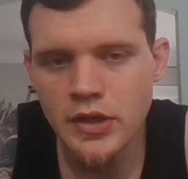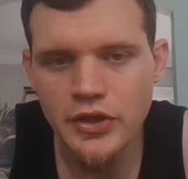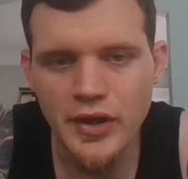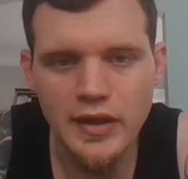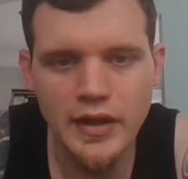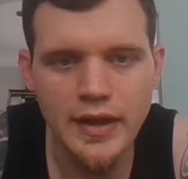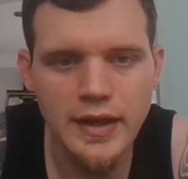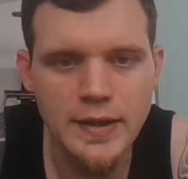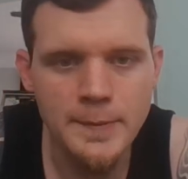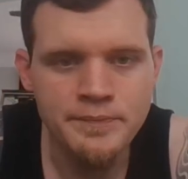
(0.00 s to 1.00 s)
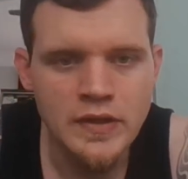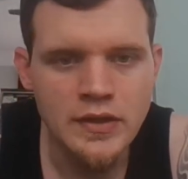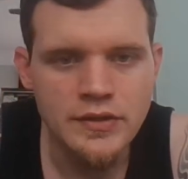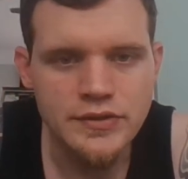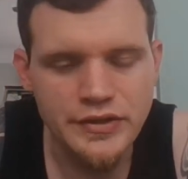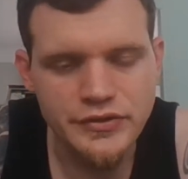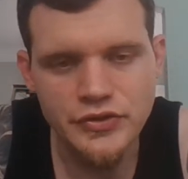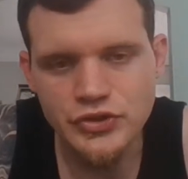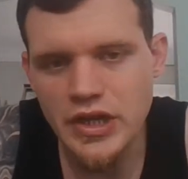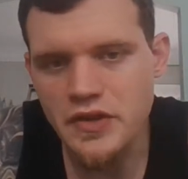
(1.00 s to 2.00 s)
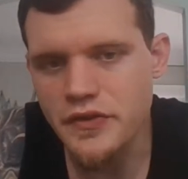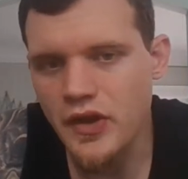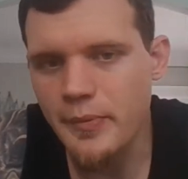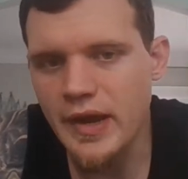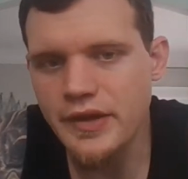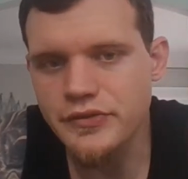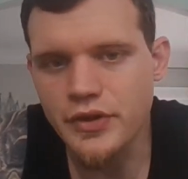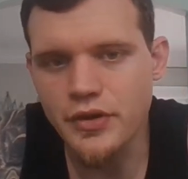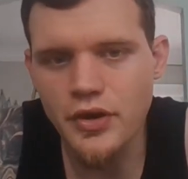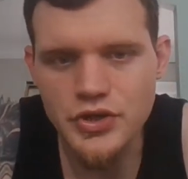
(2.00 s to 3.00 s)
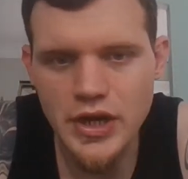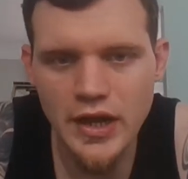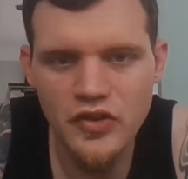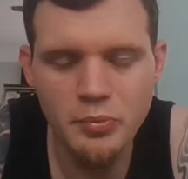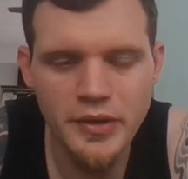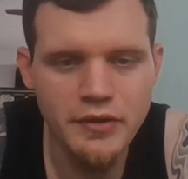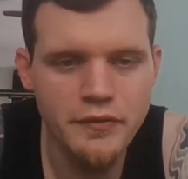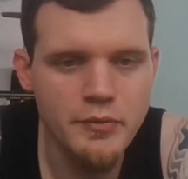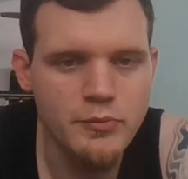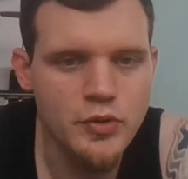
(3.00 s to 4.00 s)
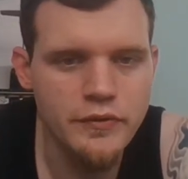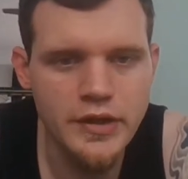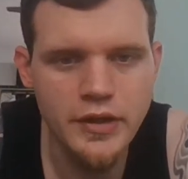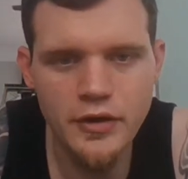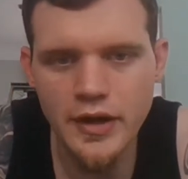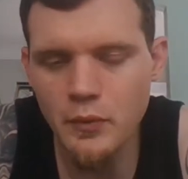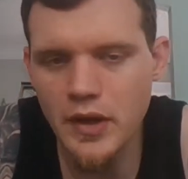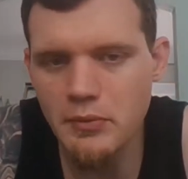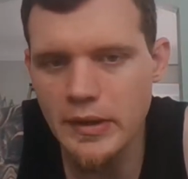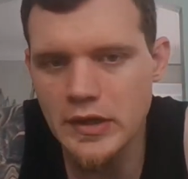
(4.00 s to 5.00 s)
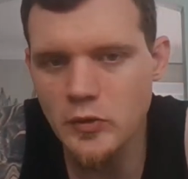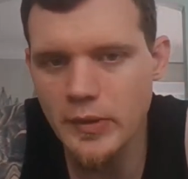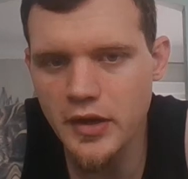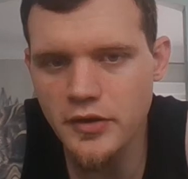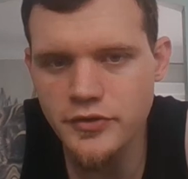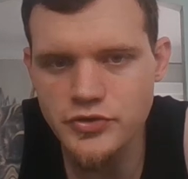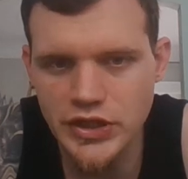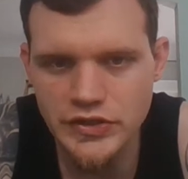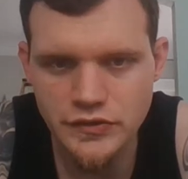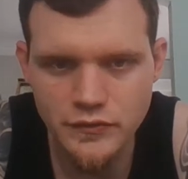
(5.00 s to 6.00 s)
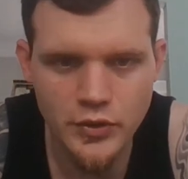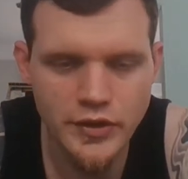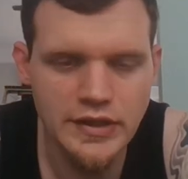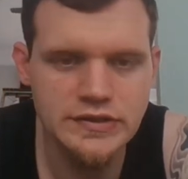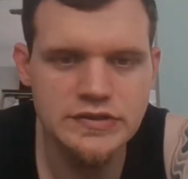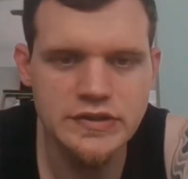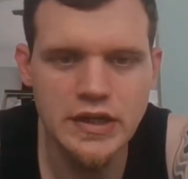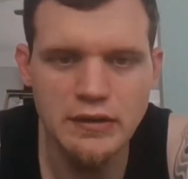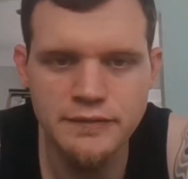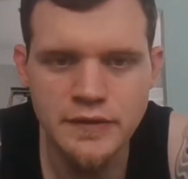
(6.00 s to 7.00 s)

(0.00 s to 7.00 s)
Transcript: I like Texas Chainsaw Massacre or Child's Play for a movie, or I want Michael Myers or Jason Voorhees stuff.